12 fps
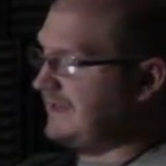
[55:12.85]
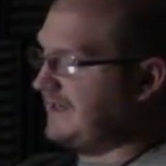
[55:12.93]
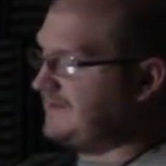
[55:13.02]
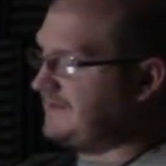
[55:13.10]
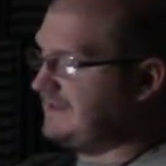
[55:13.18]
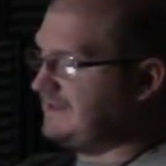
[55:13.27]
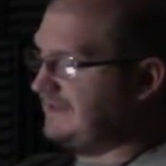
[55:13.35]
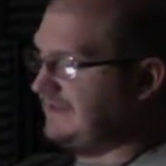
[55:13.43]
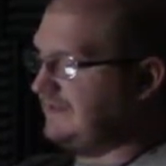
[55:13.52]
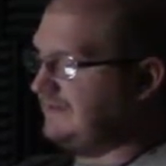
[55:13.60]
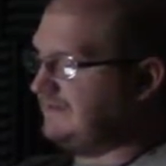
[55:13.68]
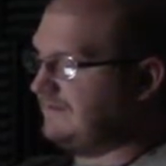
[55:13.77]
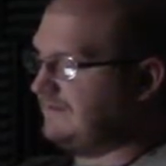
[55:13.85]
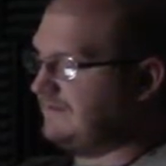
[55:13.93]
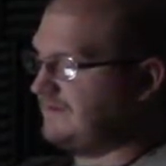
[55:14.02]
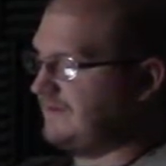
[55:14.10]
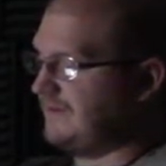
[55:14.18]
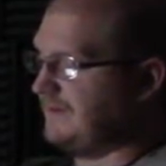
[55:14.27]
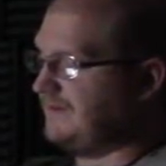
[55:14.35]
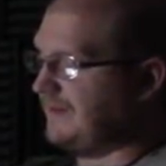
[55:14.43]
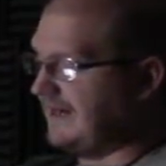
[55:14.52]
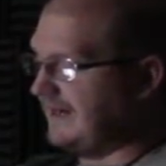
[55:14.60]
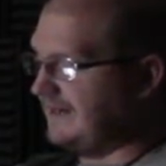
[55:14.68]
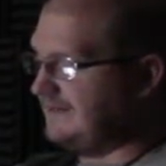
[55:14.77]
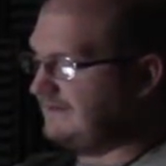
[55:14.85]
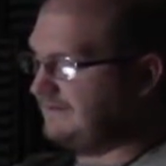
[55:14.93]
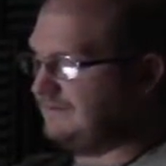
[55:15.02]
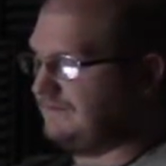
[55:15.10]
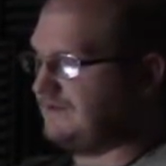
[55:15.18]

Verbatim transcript: FCC, Chairman Pai, uh-huh.